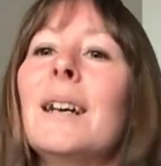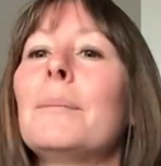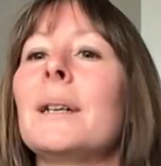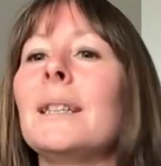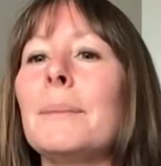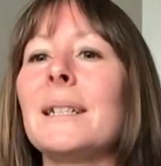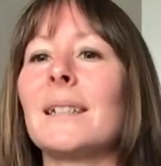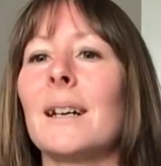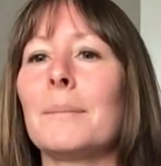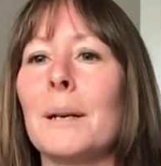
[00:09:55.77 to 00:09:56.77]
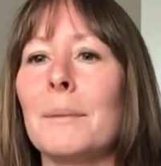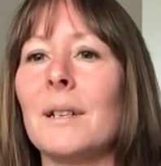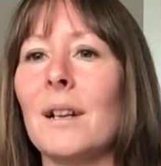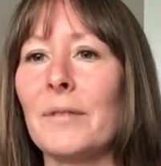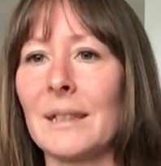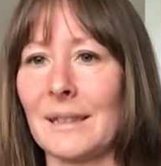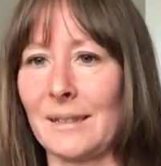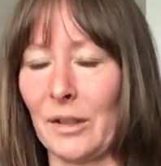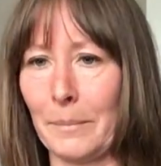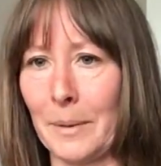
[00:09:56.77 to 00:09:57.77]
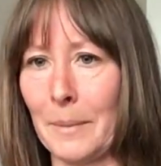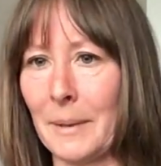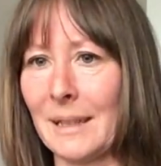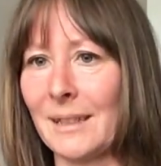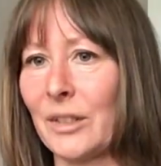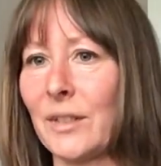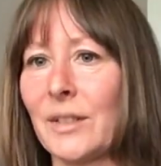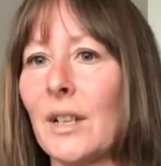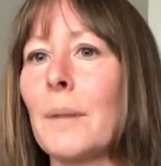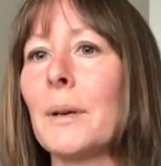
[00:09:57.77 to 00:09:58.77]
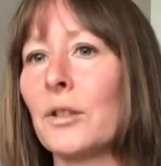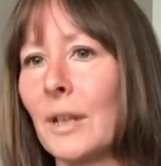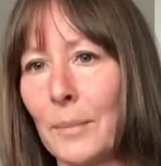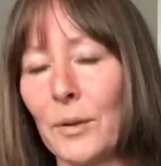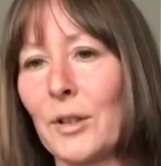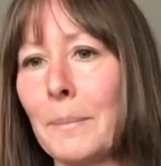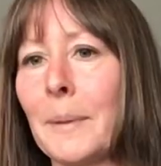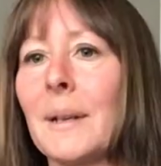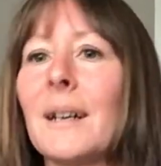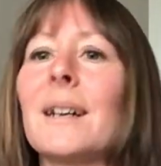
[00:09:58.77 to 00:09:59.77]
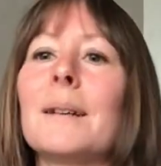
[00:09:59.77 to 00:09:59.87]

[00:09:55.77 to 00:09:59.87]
But in the meantime, I'm loving this jumper, but it's just a commercially bought jumper. I